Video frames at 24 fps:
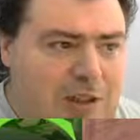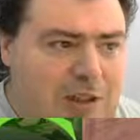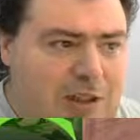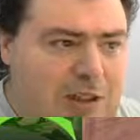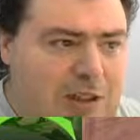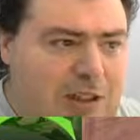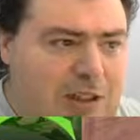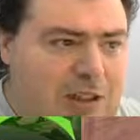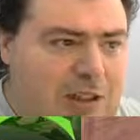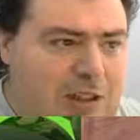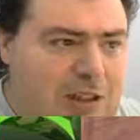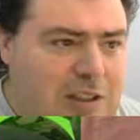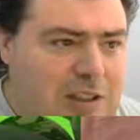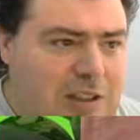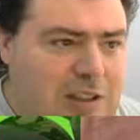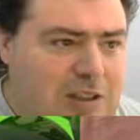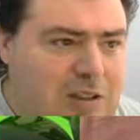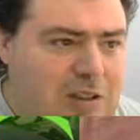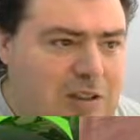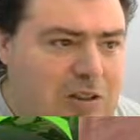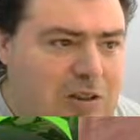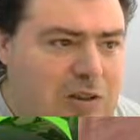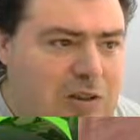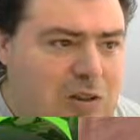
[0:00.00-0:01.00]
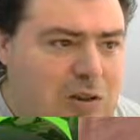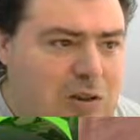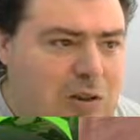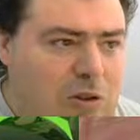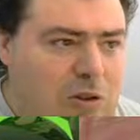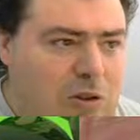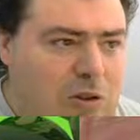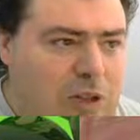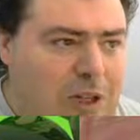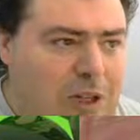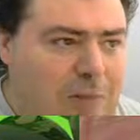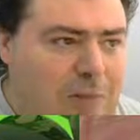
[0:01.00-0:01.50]
you see here, there's
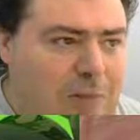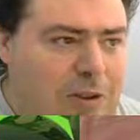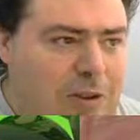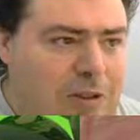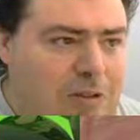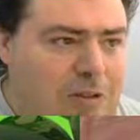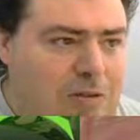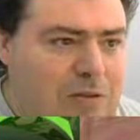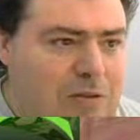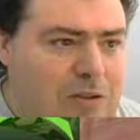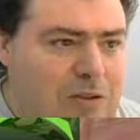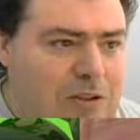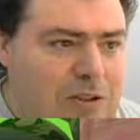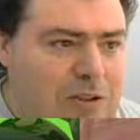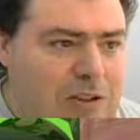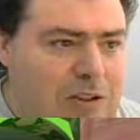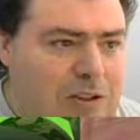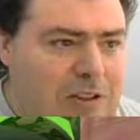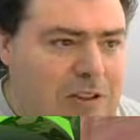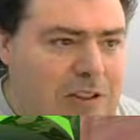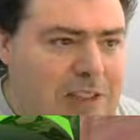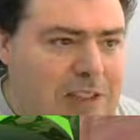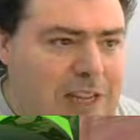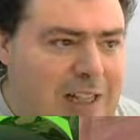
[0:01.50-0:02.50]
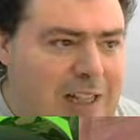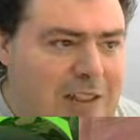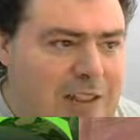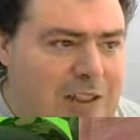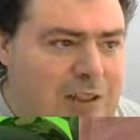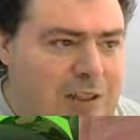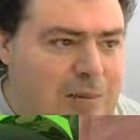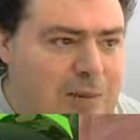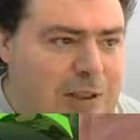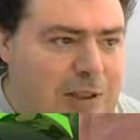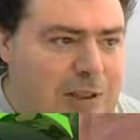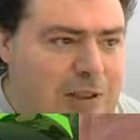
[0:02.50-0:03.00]
no option for an
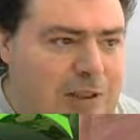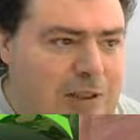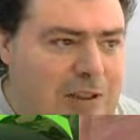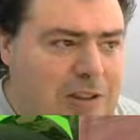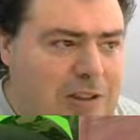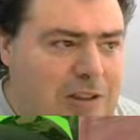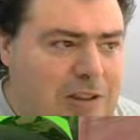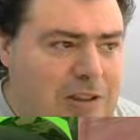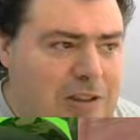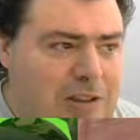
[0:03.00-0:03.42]
action bar.